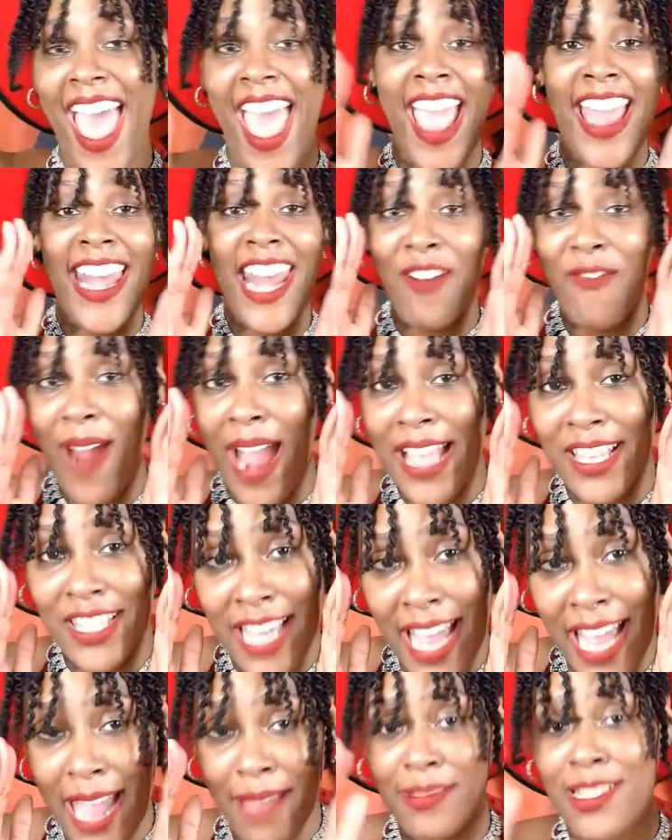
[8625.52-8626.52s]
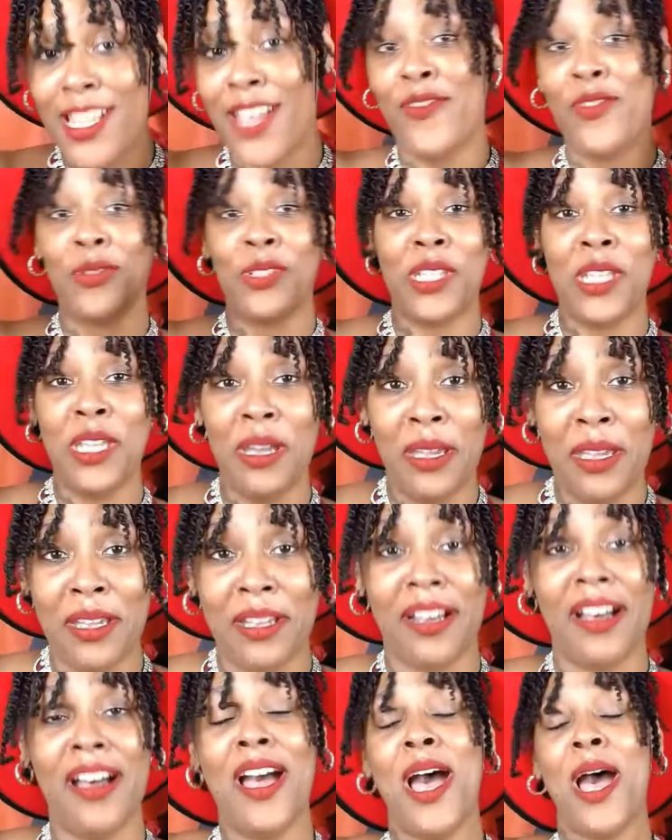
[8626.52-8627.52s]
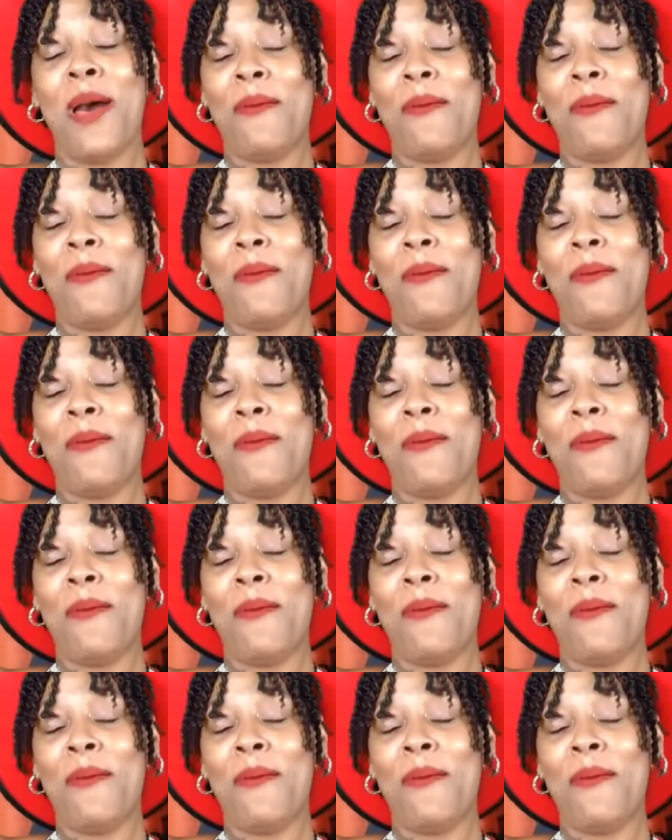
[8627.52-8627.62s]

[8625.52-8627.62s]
Ain't that right, James? If you still here.